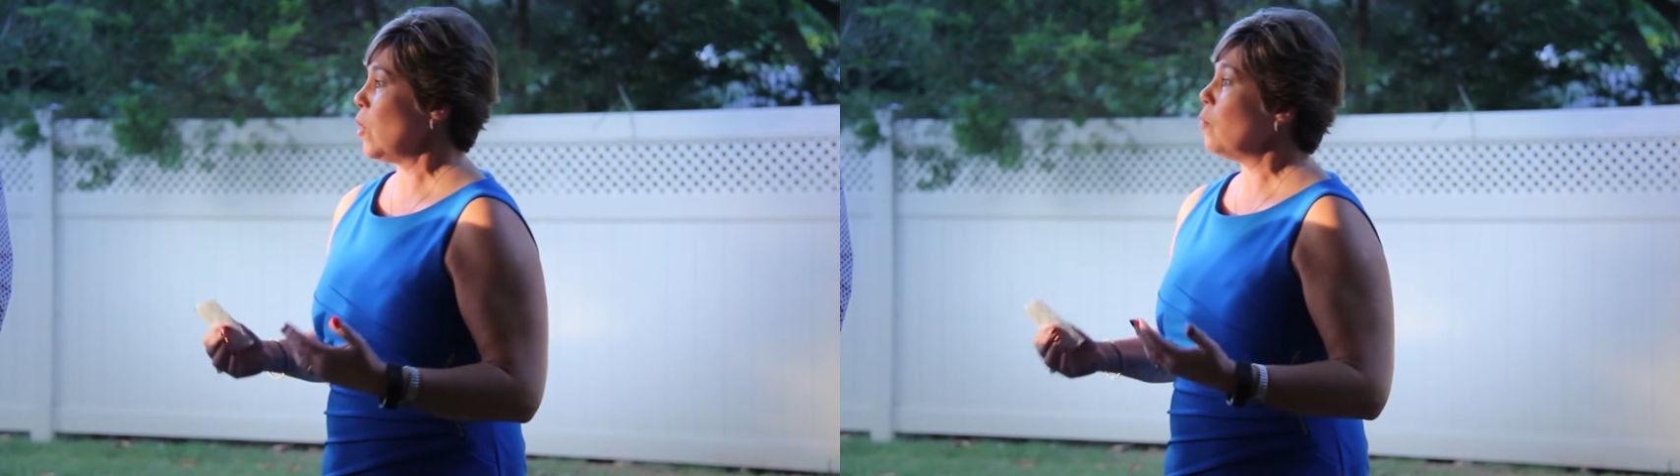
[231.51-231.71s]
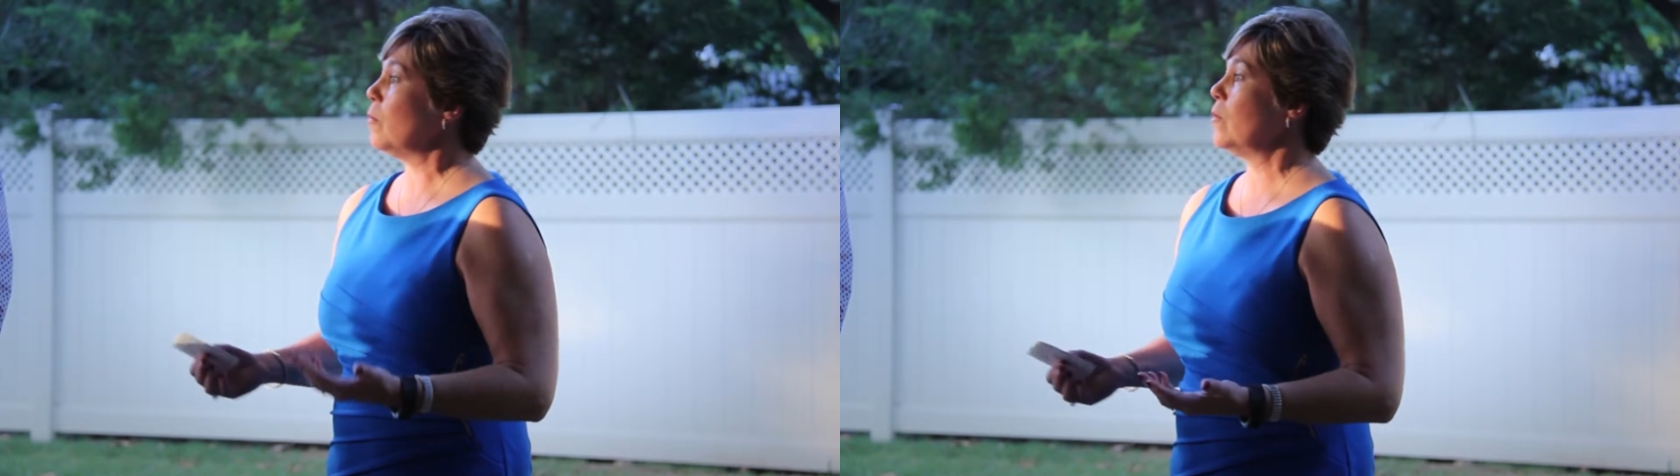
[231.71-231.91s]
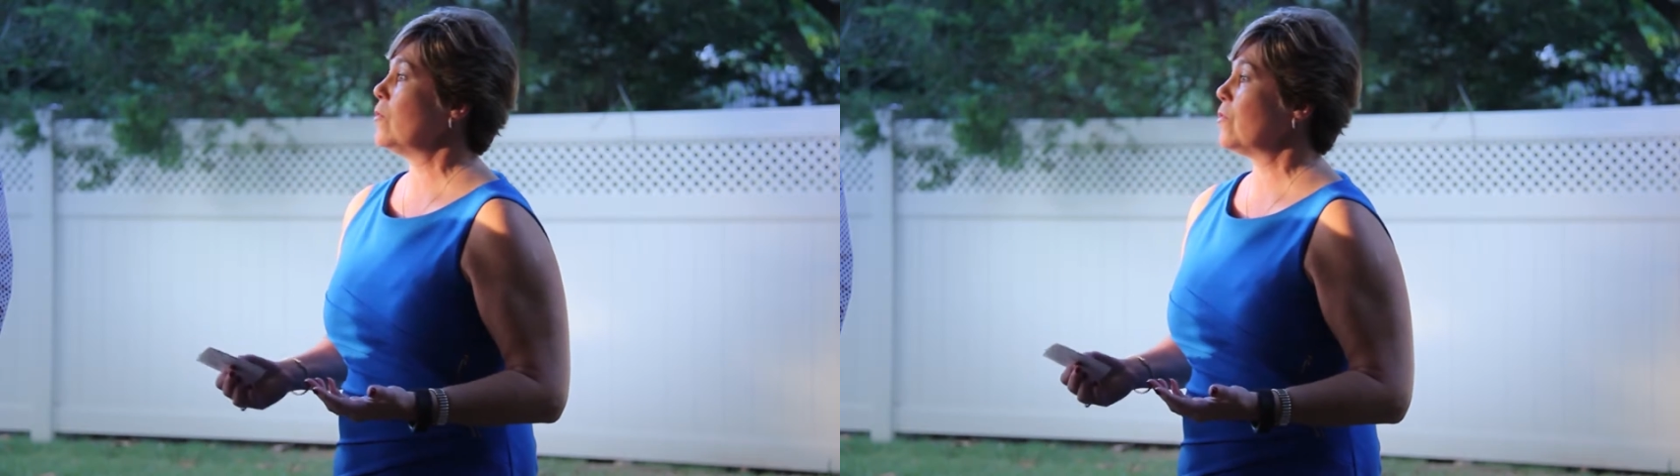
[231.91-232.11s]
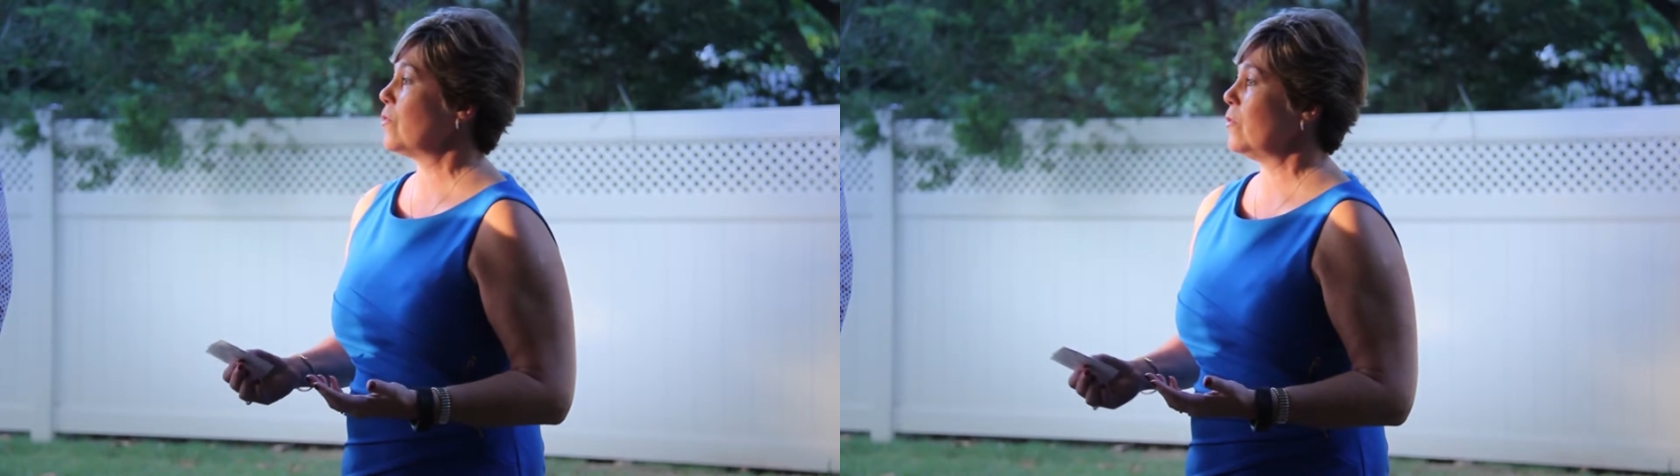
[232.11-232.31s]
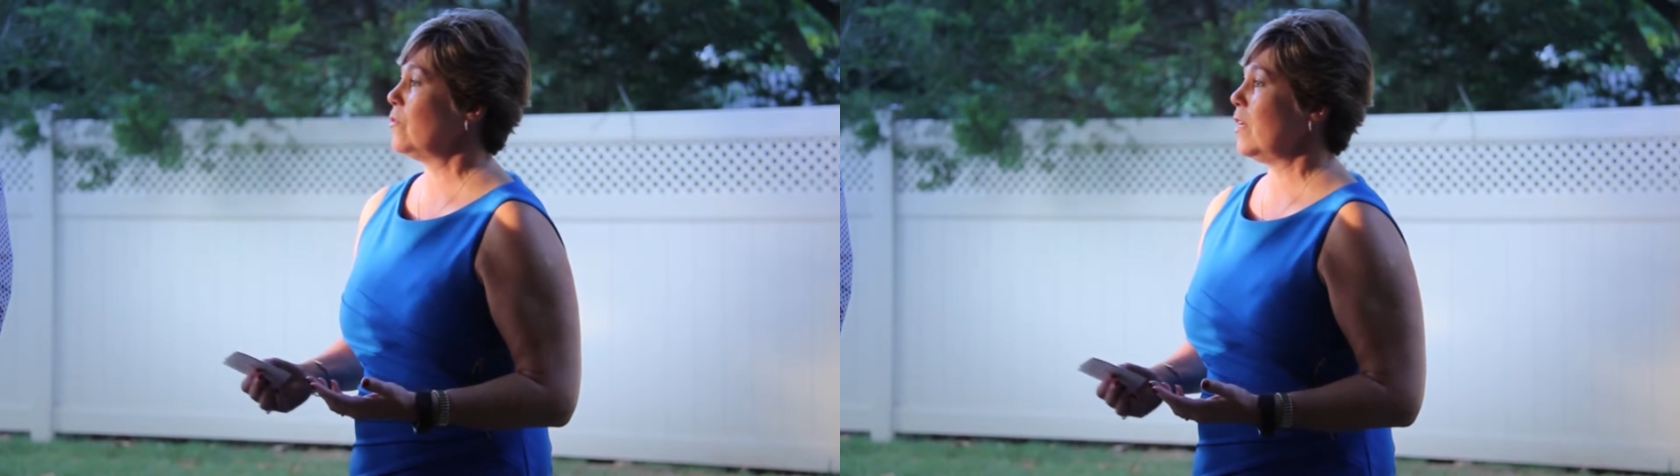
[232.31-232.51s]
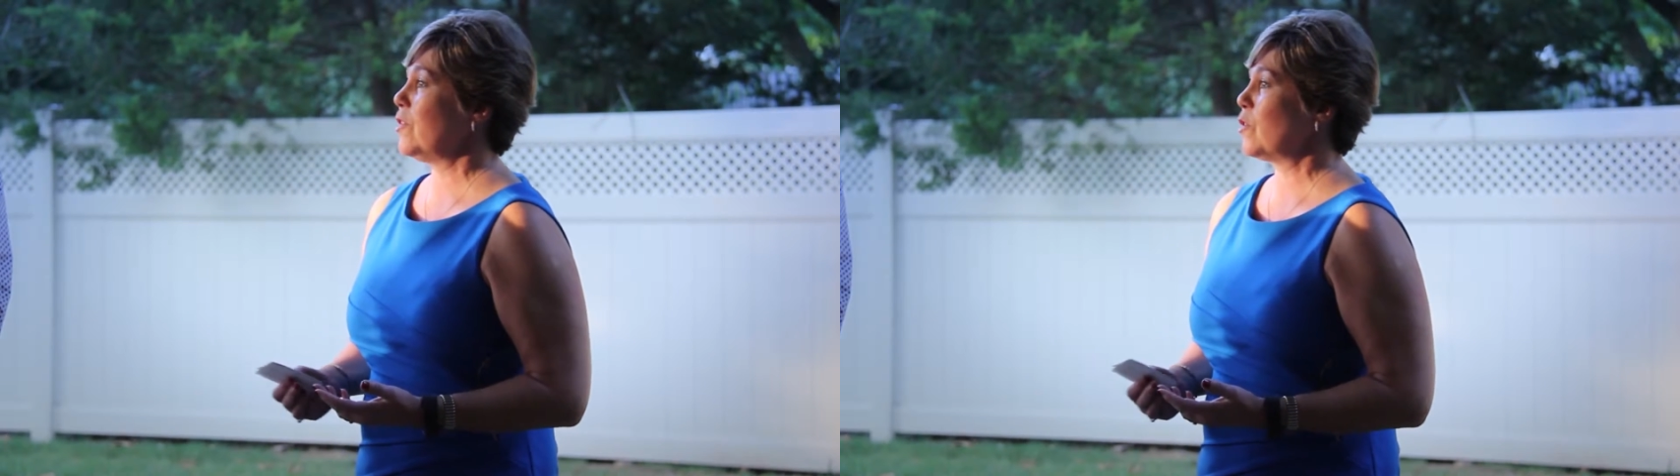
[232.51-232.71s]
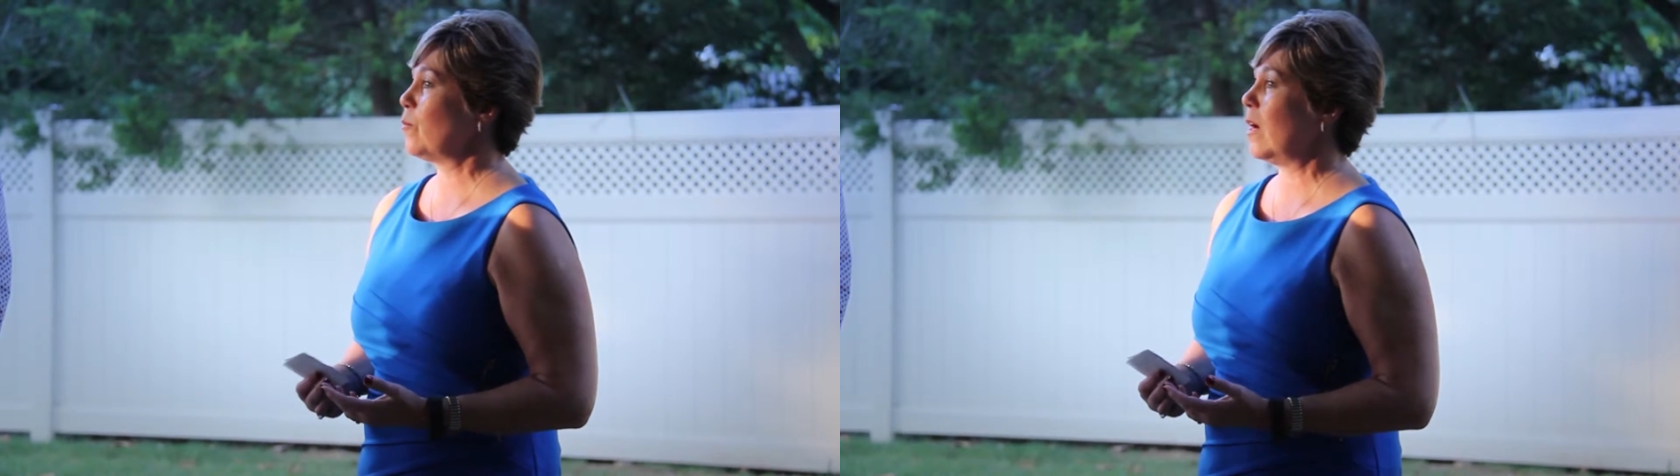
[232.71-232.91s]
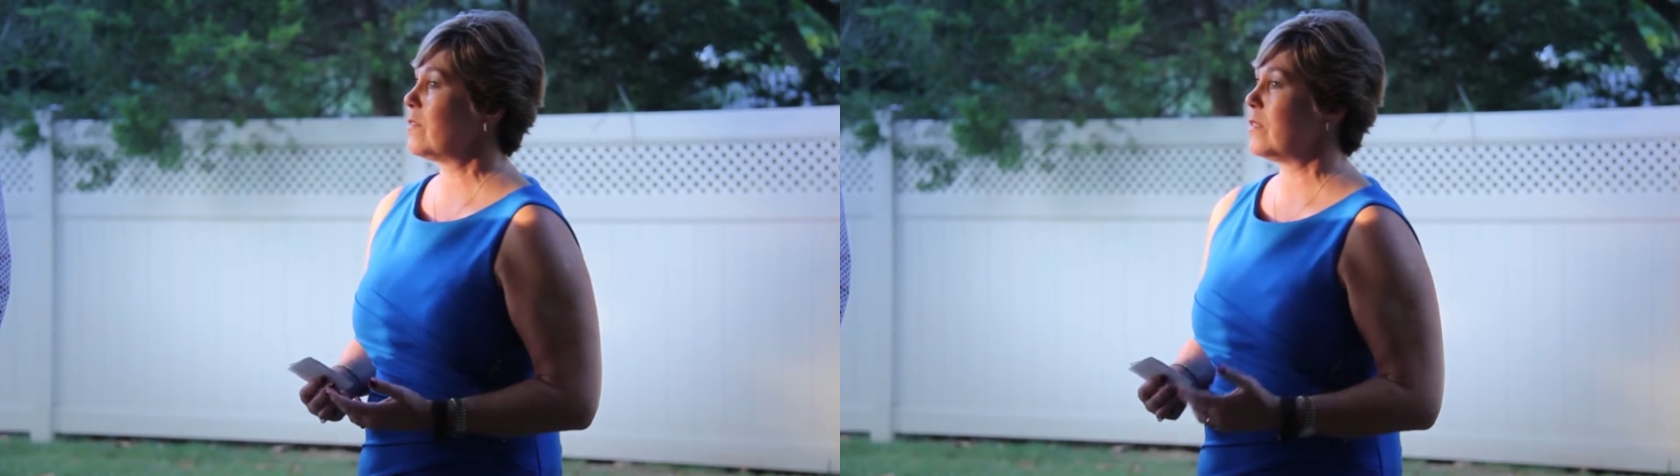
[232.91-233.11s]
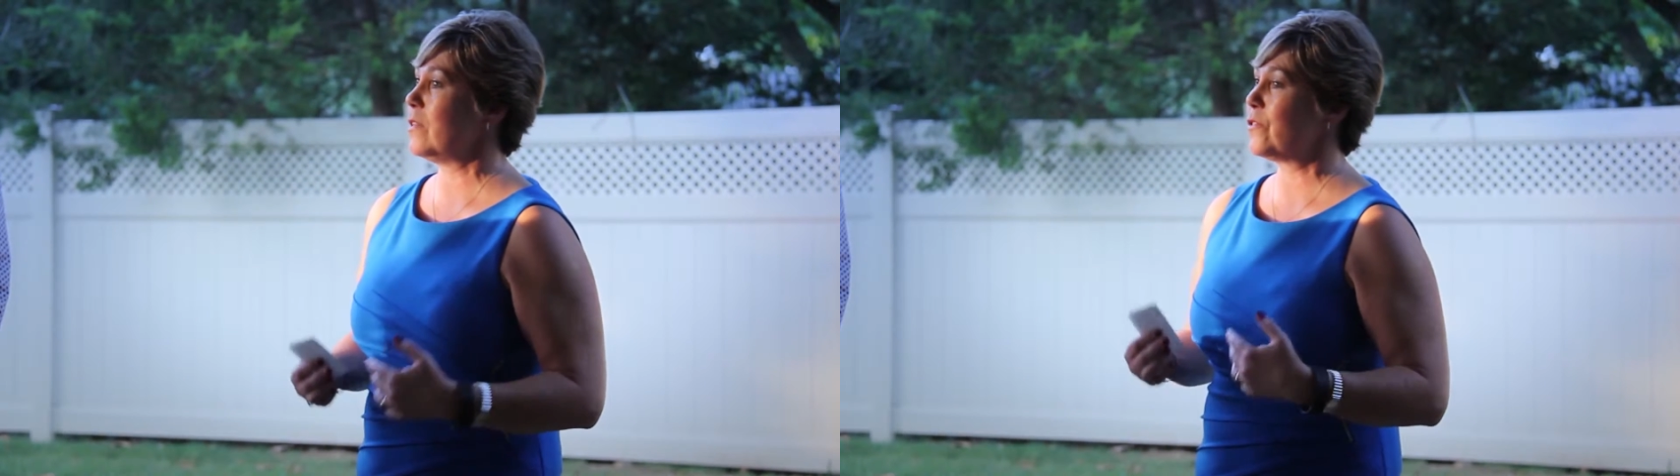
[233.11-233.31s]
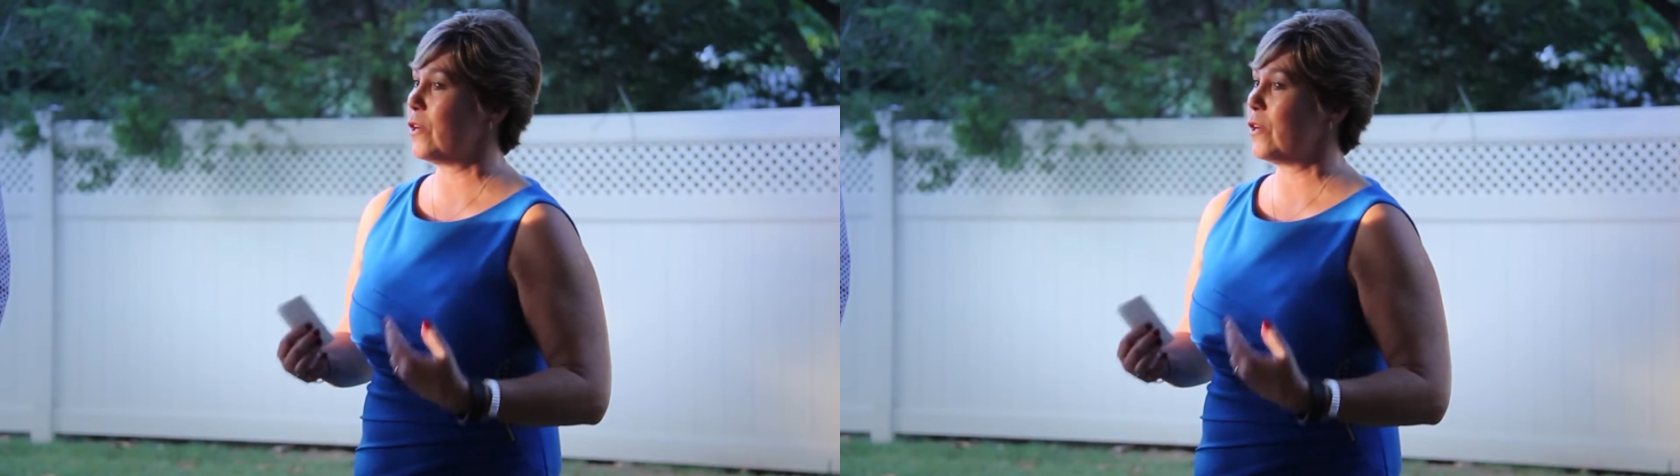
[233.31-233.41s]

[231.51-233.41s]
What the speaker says: homeowners association presidents,